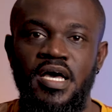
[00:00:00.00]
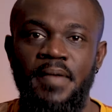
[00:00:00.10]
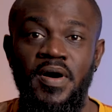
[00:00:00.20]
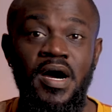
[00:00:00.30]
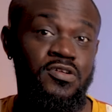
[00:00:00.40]

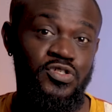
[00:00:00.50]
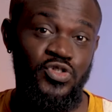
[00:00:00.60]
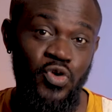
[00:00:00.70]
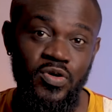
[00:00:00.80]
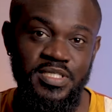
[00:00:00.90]
about how to
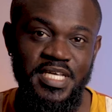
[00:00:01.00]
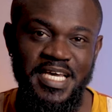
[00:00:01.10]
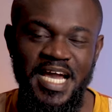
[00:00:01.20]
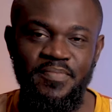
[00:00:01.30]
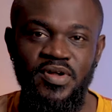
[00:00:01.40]
talk to the
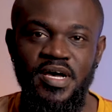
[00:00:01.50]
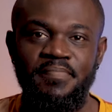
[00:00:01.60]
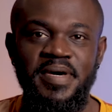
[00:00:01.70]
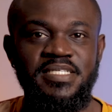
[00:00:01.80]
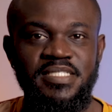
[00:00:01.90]
camera,
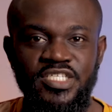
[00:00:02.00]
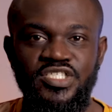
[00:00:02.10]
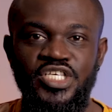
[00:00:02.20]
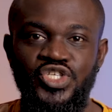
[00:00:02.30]
but essentially